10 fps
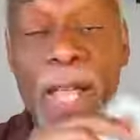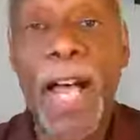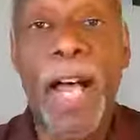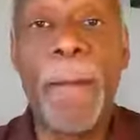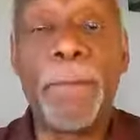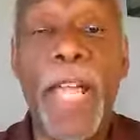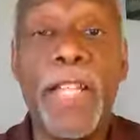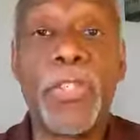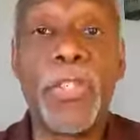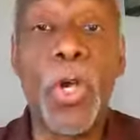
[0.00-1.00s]

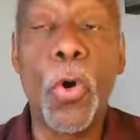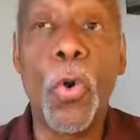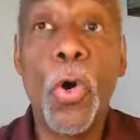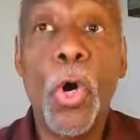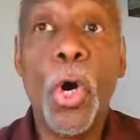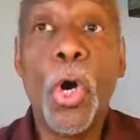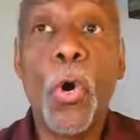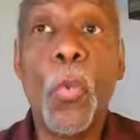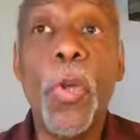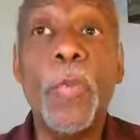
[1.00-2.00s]
And so
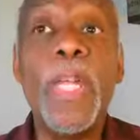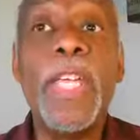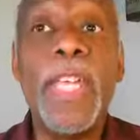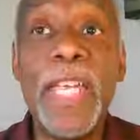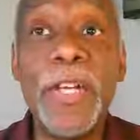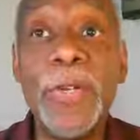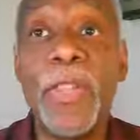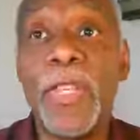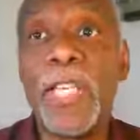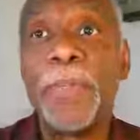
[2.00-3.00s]
when we hear
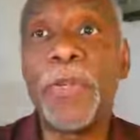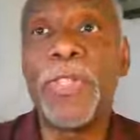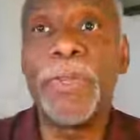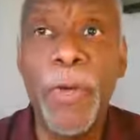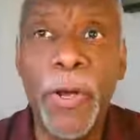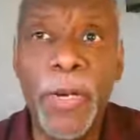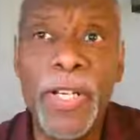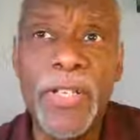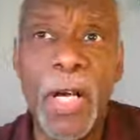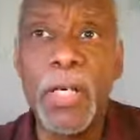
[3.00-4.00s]
this person
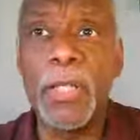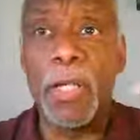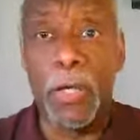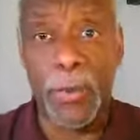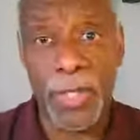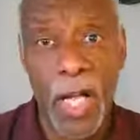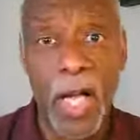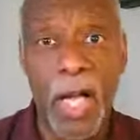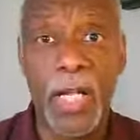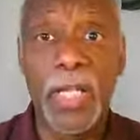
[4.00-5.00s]
married his uncle or his
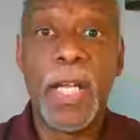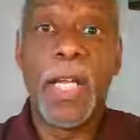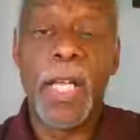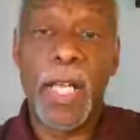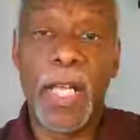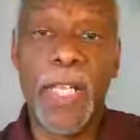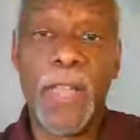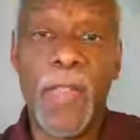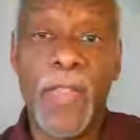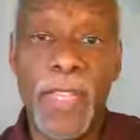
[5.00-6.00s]
aunt,
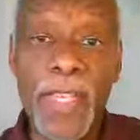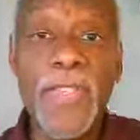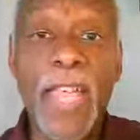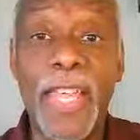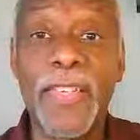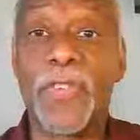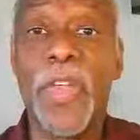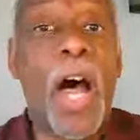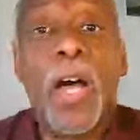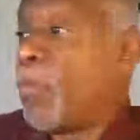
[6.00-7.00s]
in this case,
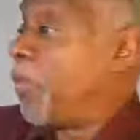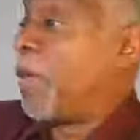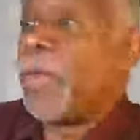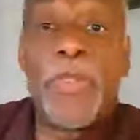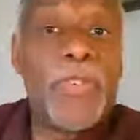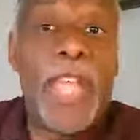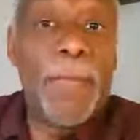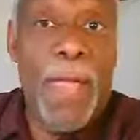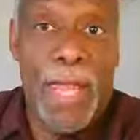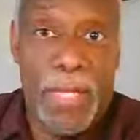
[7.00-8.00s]
the aunt, they were the
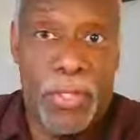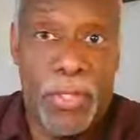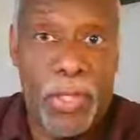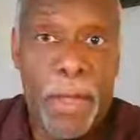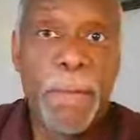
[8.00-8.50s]
same age.